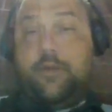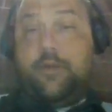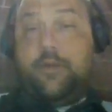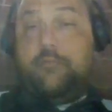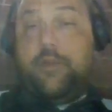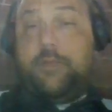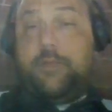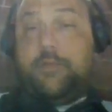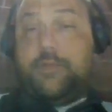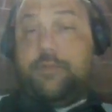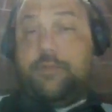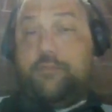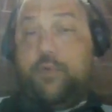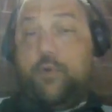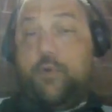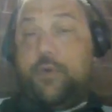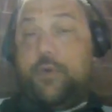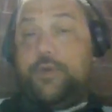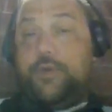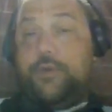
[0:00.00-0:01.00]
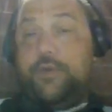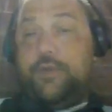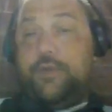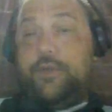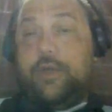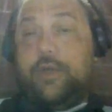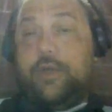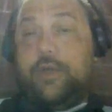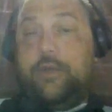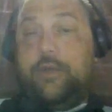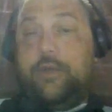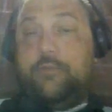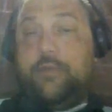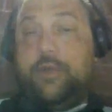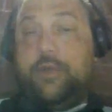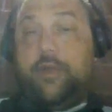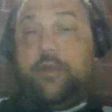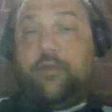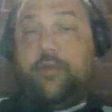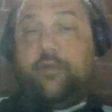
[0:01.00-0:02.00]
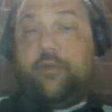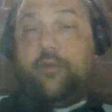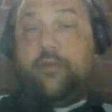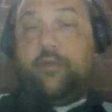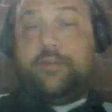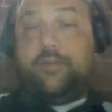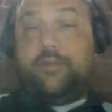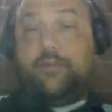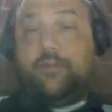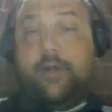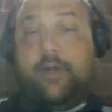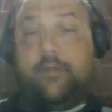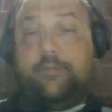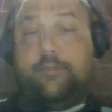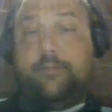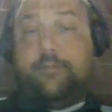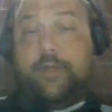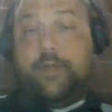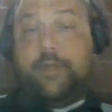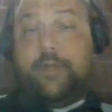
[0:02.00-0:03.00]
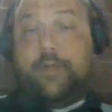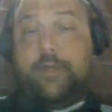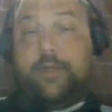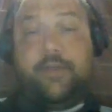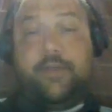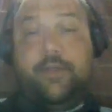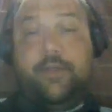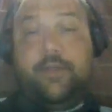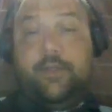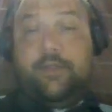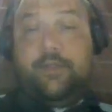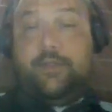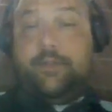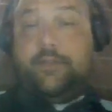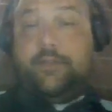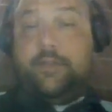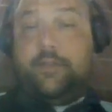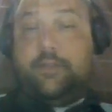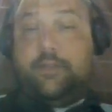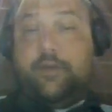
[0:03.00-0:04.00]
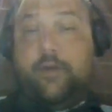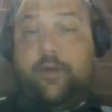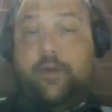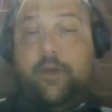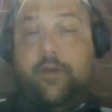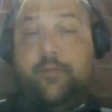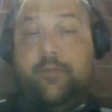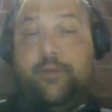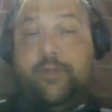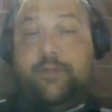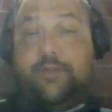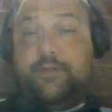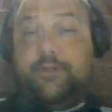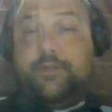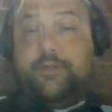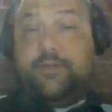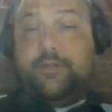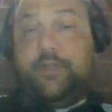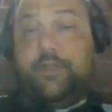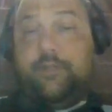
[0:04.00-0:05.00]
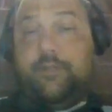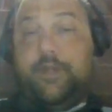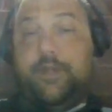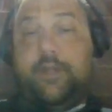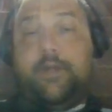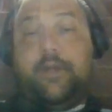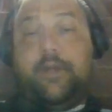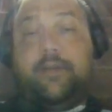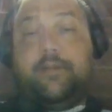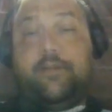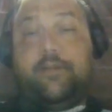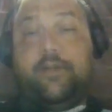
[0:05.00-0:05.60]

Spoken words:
maybe support him in other ways as well, besides listening to audiobooks, which he might not